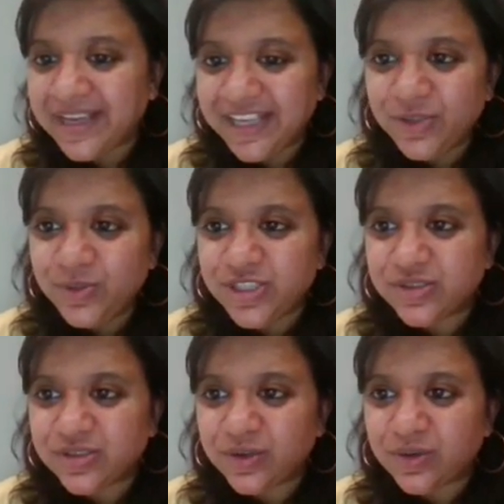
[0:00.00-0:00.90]
Can you
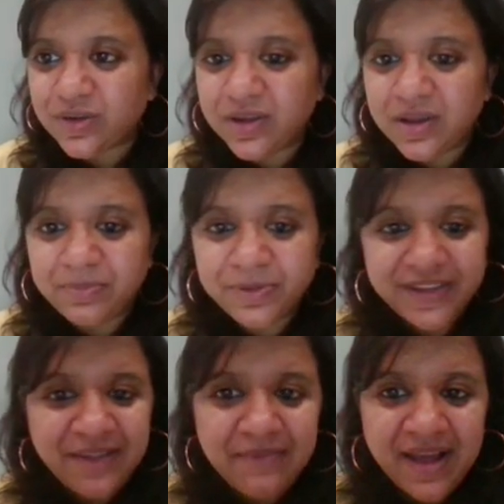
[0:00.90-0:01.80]
put
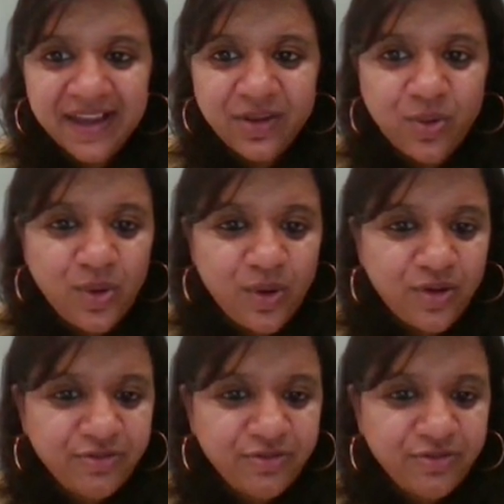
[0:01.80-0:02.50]
the mic off,